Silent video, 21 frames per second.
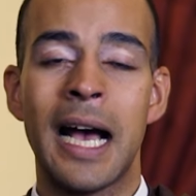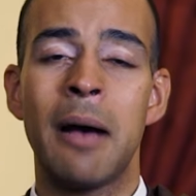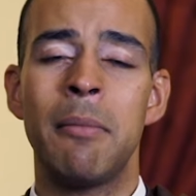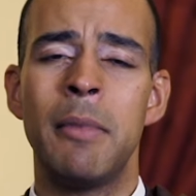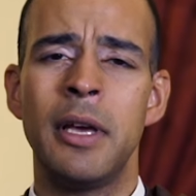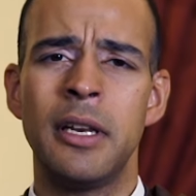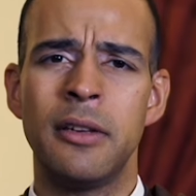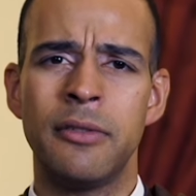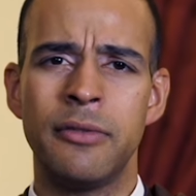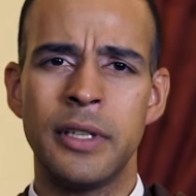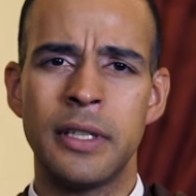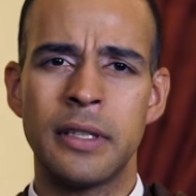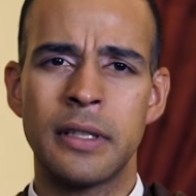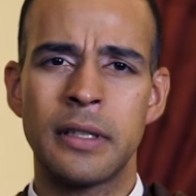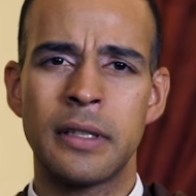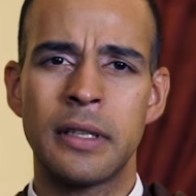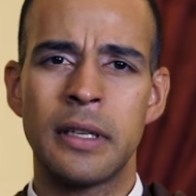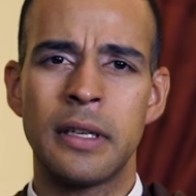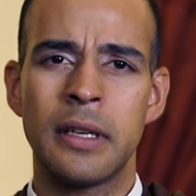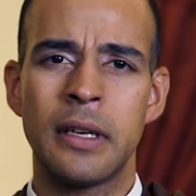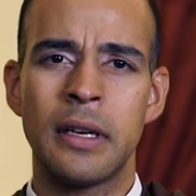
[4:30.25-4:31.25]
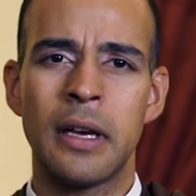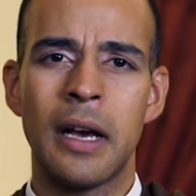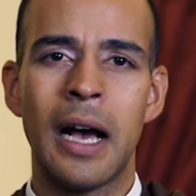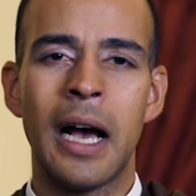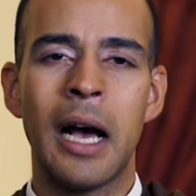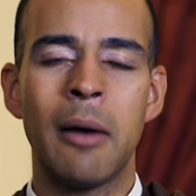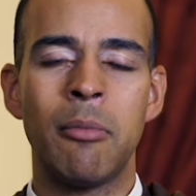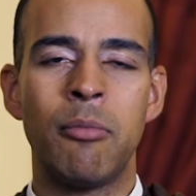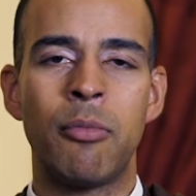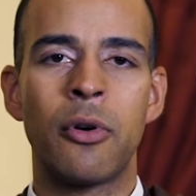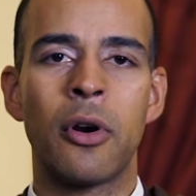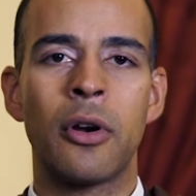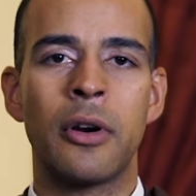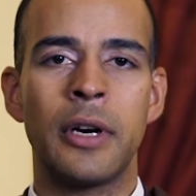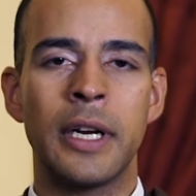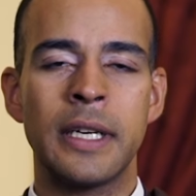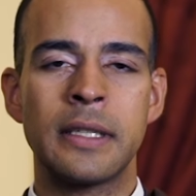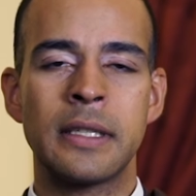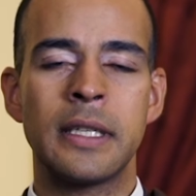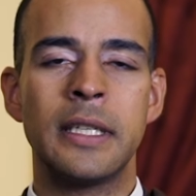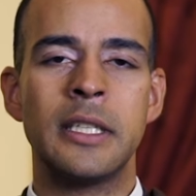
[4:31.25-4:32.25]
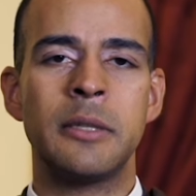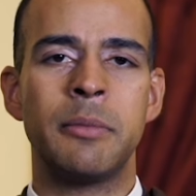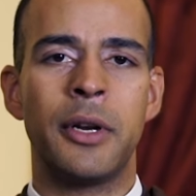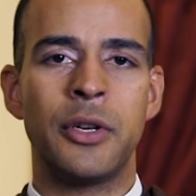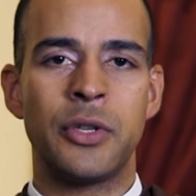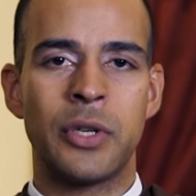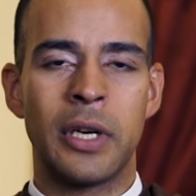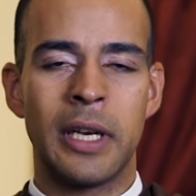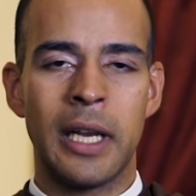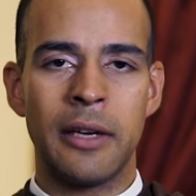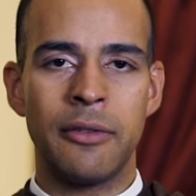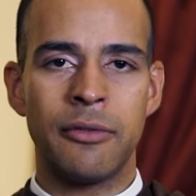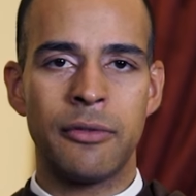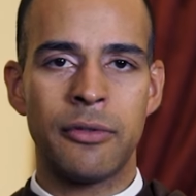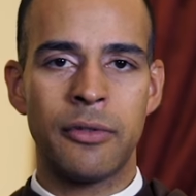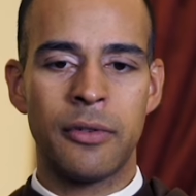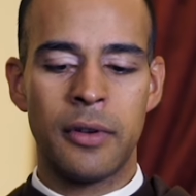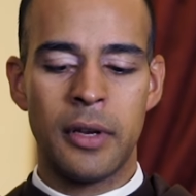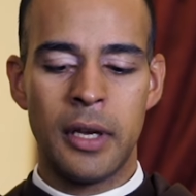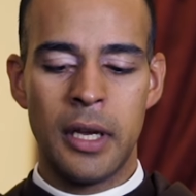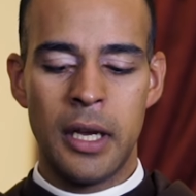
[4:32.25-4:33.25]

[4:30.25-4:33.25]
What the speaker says: our benefit, our progress in spiritual life.